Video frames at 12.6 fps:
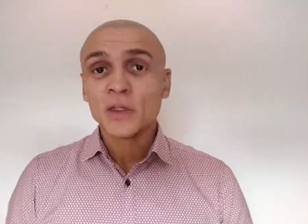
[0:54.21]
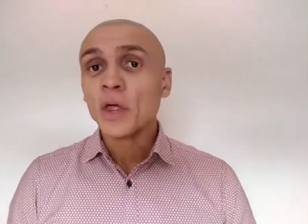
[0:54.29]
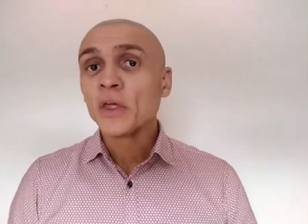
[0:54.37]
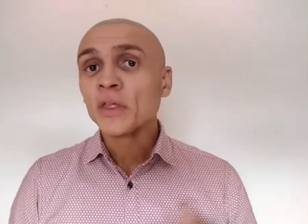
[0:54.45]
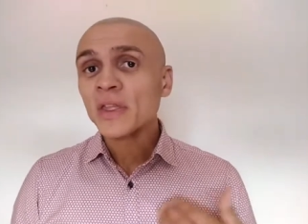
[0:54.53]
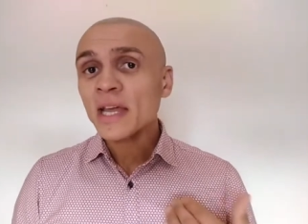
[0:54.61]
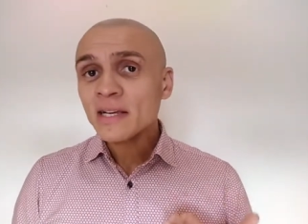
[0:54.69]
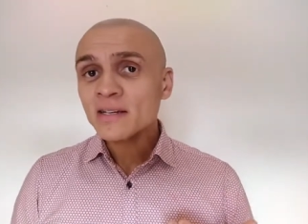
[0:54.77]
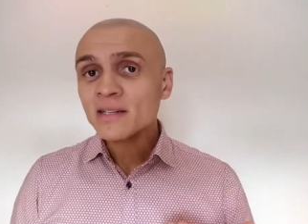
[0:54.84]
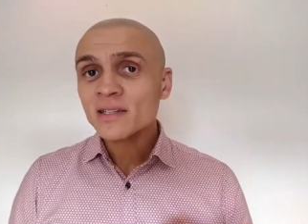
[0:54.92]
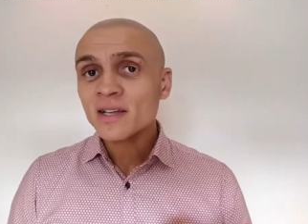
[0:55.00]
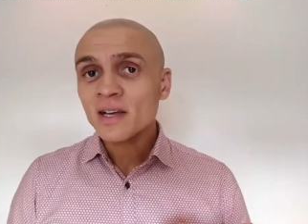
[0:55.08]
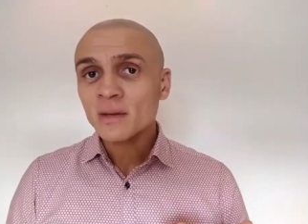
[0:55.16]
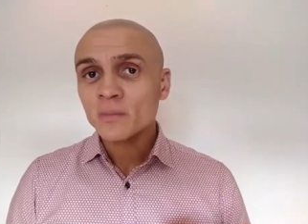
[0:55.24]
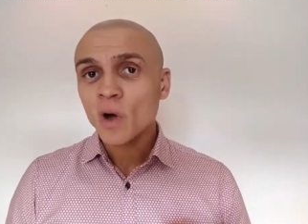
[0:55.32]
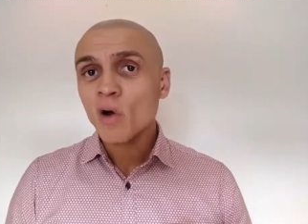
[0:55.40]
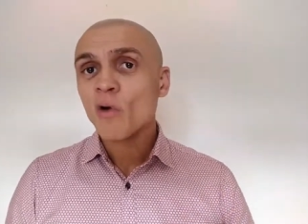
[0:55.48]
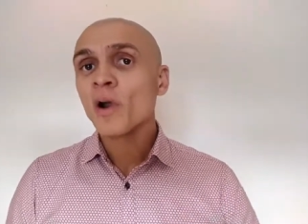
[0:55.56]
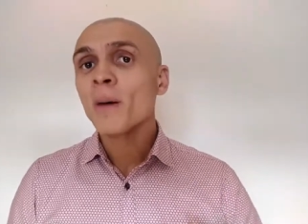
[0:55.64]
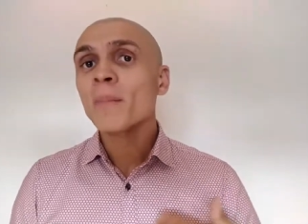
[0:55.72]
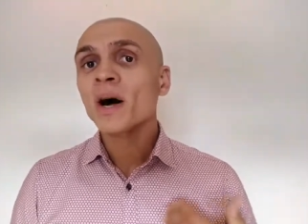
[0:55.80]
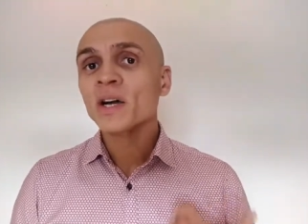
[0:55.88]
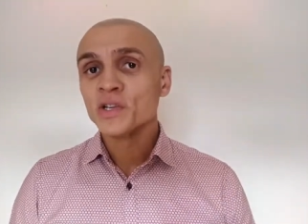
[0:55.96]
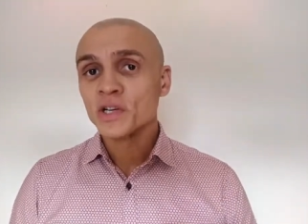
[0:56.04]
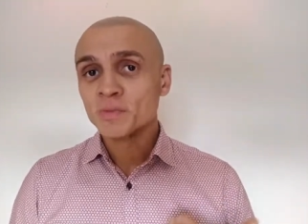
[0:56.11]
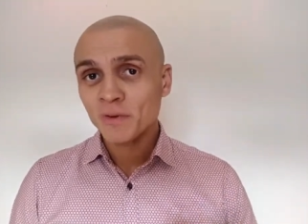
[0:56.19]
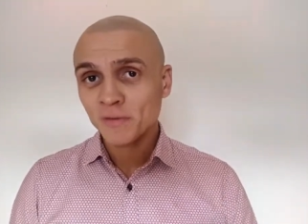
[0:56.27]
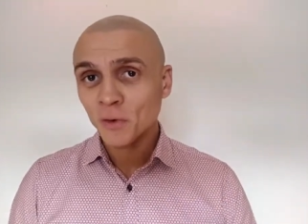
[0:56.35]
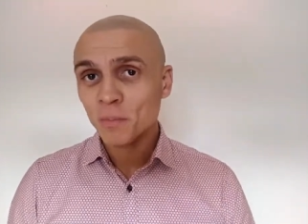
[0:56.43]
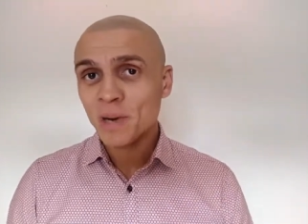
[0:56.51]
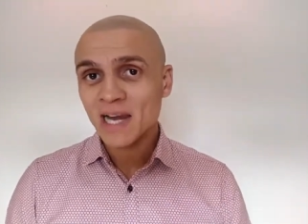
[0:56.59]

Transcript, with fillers: the things that are on our mind just before